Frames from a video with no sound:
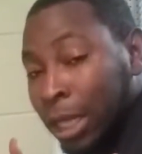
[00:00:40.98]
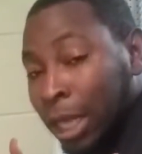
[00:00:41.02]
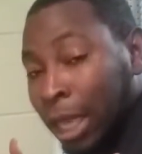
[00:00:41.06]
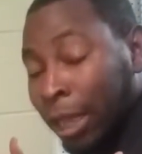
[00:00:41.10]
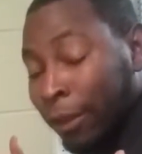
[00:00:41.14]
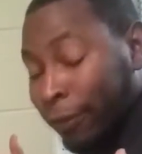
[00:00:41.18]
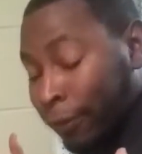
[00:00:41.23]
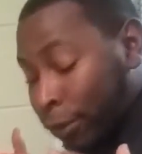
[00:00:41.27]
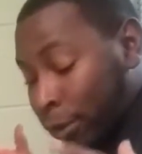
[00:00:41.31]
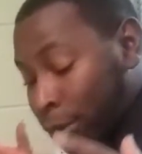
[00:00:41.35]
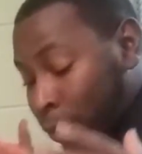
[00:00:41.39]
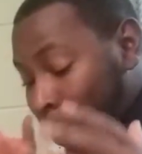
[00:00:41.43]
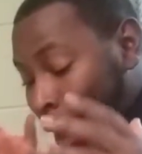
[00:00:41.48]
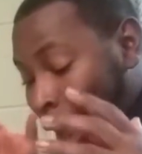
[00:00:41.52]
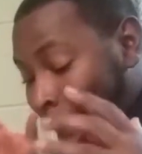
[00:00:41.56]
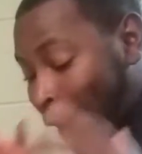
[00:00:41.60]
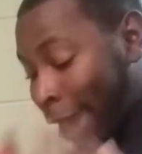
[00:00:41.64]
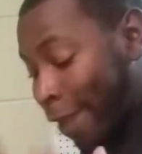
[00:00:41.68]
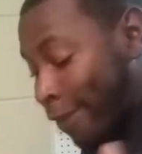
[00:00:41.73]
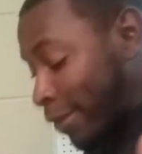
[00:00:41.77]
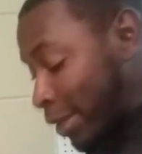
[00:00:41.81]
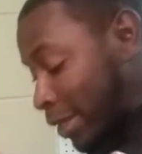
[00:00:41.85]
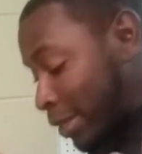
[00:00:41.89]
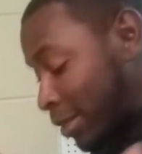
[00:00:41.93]
If you
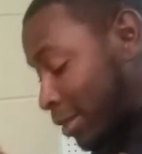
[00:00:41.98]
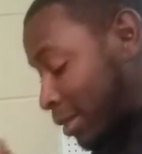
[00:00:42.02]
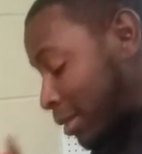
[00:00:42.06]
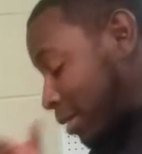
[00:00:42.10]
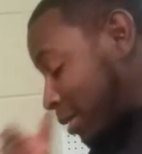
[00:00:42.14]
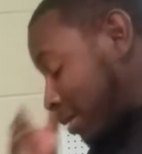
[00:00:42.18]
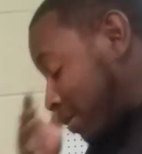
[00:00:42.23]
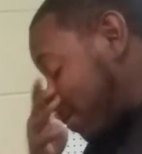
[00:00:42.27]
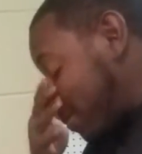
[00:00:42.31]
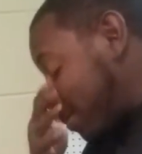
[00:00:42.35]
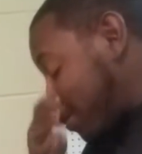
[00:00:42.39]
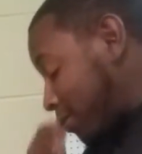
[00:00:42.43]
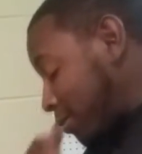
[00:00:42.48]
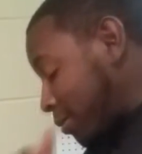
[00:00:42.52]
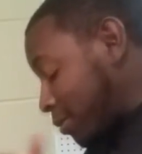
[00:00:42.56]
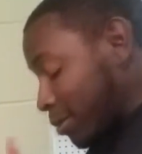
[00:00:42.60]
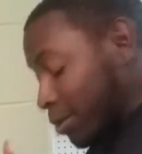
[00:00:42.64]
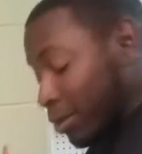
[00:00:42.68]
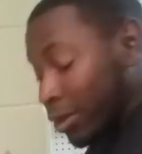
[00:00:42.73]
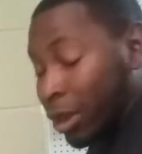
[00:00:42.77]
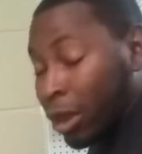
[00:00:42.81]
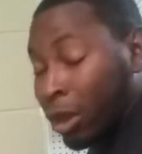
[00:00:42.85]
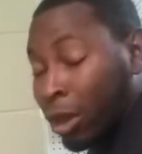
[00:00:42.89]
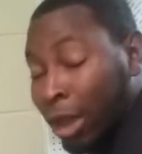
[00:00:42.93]
haven't
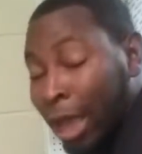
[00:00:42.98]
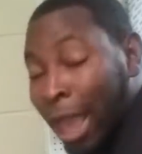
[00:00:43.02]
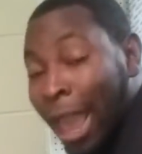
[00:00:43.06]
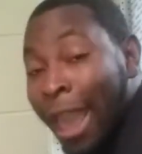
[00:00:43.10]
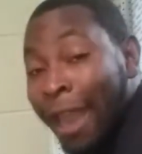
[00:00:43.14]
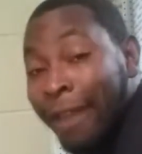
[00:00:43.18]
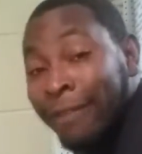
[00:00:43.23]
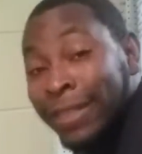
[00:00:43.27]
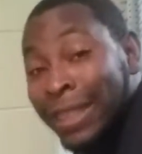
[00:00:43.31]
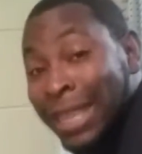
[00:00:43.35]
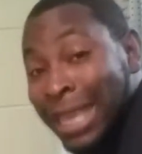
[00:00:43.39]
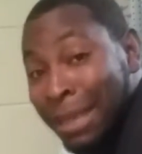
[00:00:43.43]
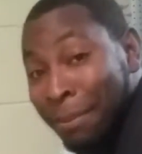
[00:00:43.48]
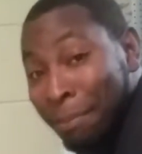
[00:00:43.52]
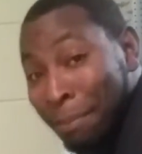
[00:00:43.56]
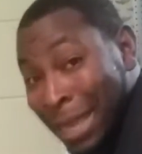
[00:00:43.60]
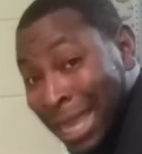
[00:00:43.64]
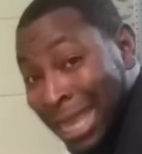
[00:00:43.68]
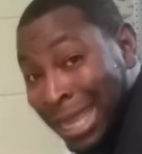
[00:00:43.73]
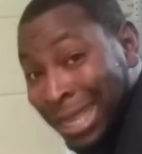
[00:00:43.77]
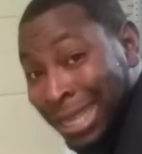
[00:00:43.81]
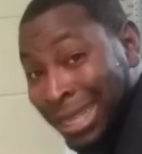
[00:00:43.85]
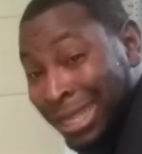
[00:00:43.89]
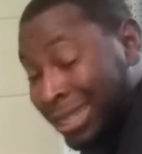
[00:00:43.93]
or have the
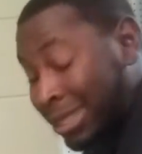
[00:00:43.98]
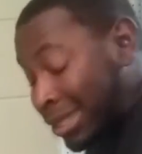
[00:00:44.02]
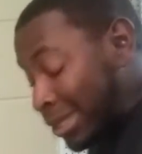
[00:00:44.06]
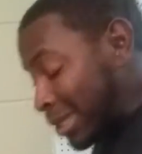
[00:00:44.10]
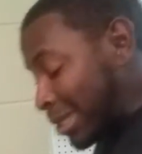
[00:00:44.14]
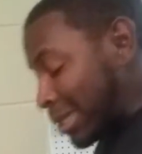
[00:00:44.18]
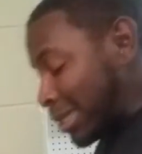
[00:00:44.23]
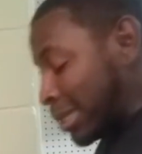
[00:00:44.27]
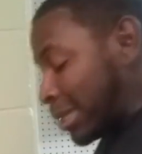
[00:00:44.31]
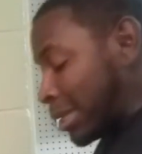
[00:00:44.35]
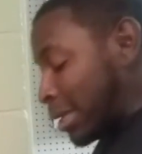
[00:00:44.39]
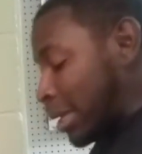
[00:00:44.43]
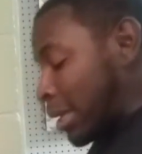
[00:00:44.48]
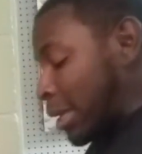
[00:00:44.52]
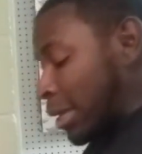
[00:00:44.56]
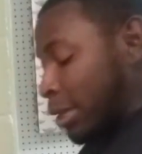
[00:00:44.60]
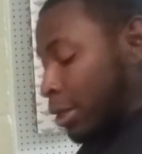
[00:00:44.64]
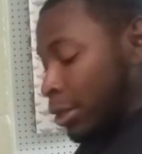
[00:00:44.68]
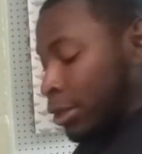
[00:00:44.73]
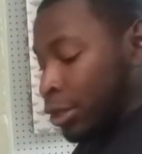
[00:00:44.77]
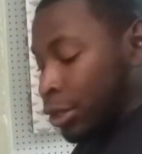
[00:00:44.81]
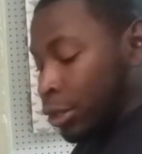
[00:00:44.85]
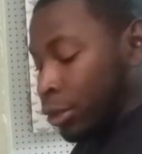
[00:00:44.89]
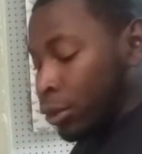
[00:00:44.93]
means
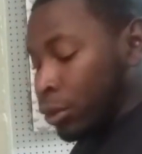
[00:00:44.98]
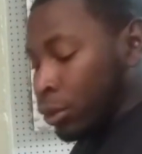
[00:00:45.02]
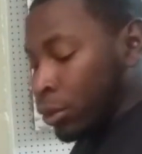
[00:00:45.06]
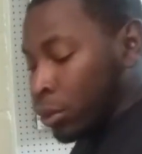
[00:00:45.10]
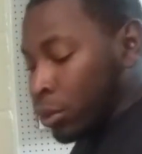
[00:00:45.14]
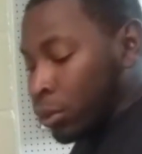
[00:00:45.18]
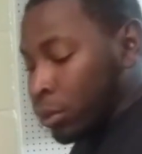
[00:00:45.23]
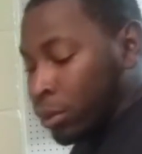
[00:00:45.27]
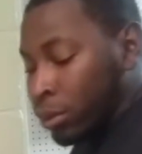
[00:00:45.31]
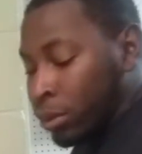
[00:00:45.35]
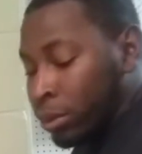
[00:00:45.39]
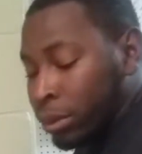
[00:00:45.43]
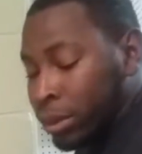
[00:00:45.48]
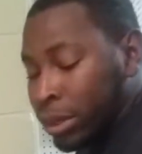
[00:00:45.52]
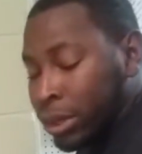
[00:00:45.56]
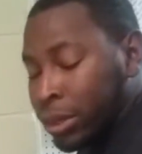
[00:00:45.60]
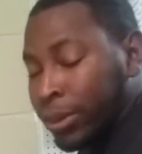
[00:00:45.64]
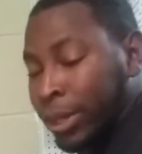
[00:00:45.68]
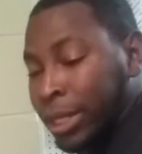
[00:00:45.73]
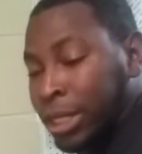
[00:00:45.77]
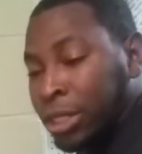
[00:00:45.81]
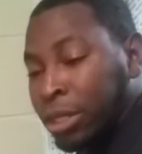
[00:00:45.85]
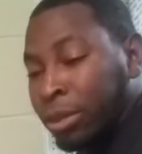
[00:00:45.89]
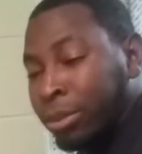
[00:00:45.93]
to
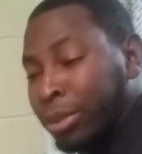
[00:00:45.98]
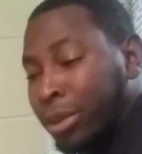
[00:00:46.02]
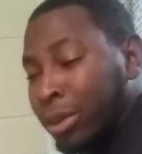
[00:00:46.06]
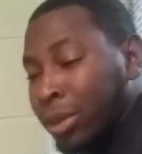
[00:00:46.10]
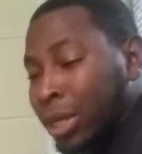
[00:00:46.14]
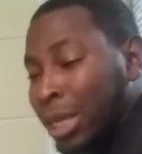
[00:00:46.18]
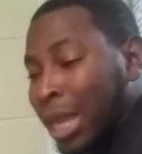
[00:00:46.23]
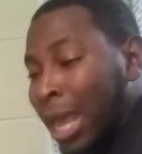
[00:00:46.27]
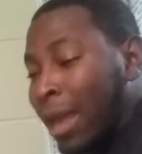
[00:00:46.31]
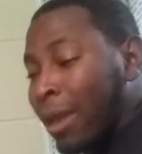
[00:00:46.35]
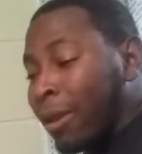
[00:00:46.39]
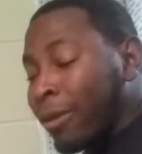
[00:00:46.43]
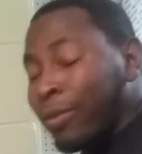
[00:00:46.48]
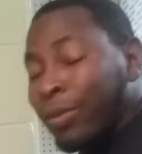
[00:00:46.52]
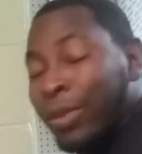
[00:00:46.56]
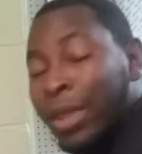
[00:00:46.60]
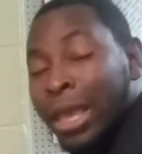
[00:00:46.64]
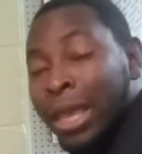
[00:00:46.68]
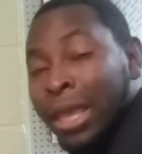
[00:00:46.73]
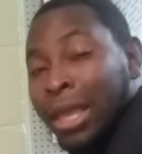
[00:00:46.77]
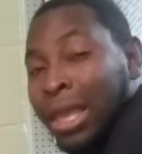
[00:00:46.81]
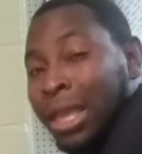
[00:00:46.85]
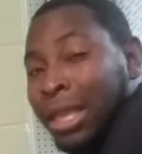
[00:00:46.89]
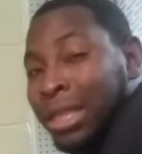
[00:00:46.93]
switch your board
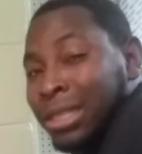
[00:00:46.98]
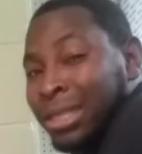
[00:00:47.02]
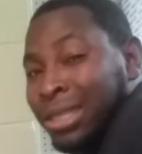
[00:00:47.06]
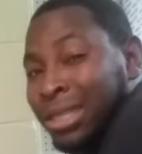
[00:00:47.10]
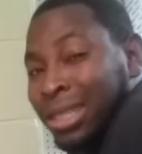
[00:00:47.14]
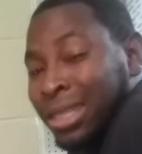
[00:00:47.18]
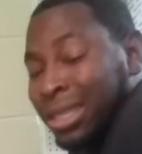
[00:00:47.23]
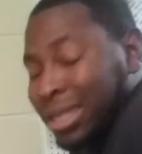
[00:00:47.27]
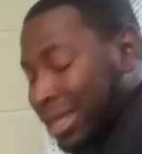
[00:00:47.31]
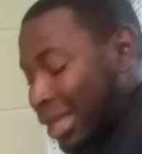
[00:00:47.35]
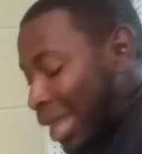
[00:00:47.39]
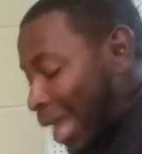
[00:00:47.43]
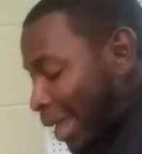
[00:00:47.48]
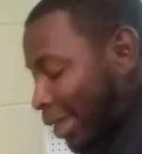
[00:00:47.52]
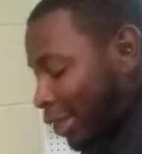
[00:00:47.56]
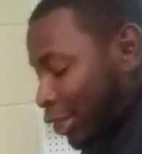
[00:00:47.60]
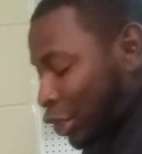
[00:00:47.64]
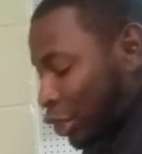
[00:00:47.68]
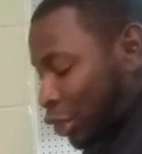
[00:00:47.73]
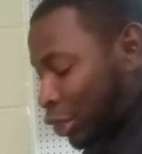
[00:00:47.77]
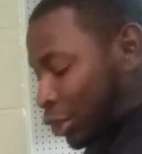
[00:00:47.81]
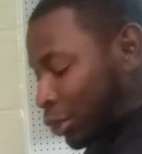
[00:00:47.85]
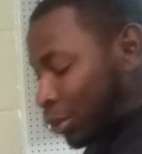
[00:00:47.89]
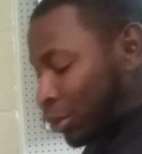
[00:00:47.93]
out, just
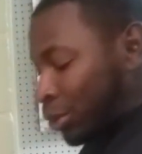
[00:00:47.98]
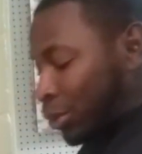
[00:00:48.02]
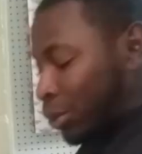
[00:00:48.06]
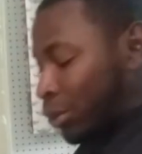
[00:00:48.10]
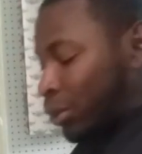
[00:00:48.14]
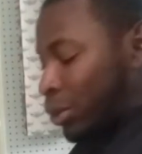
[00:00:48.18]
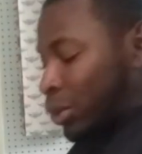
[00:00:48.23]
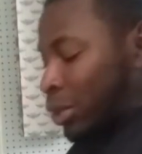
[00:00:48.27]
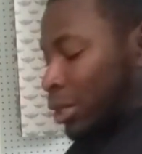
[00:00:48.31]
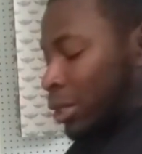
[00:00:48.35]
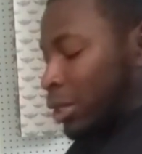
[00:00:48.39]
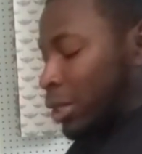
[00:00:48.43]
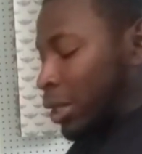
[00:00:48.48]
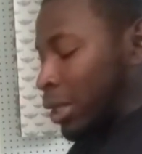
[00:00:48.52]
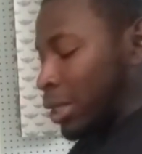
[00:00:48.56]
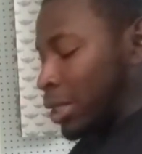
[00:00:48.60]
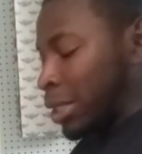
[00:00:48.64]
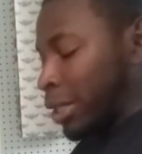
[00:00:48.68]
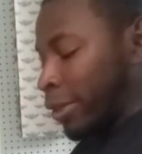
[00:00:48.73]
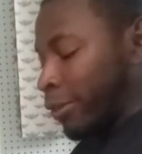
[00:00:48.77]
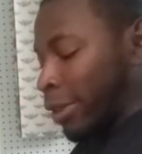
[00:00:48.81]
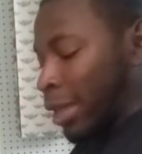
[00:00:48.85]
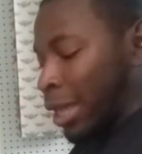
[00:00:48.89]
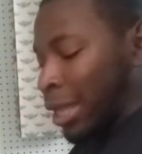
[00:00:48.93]
like shoes
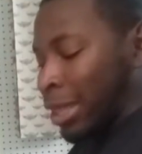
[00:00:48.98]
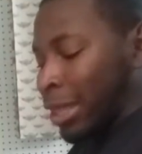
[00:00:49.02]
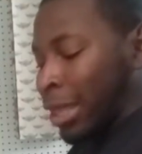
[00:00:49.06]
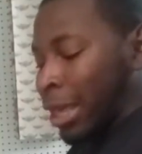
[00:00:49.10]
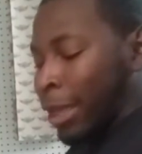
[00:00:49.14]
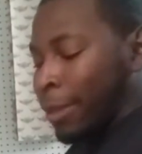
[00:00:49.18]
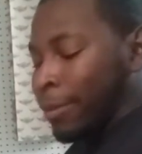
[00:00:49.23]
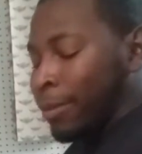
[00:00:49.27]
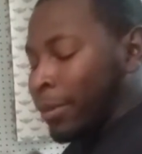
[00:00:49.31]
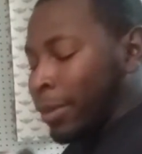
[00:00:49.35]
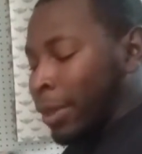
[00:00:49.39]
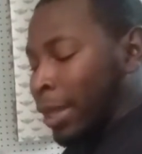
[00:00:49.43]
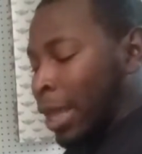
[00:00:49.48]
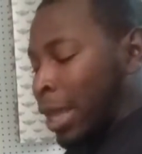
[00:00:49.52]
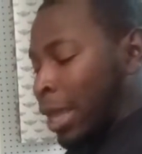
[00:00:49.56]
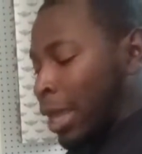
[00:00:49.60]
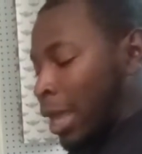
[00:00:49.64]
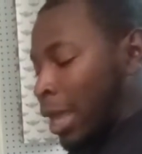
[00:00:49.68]
or stuff like that,